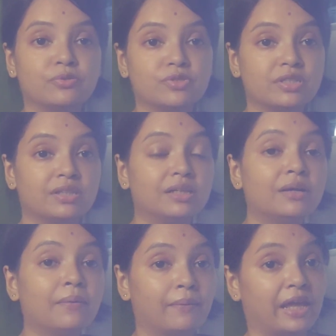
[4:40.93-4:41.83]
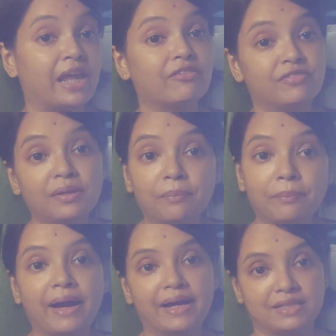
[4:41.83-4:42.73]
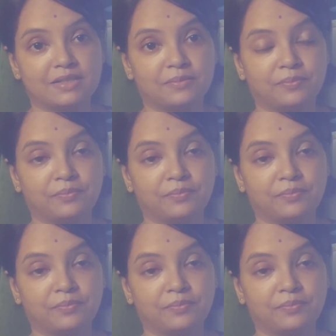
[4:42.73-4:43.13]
using the heavy bags,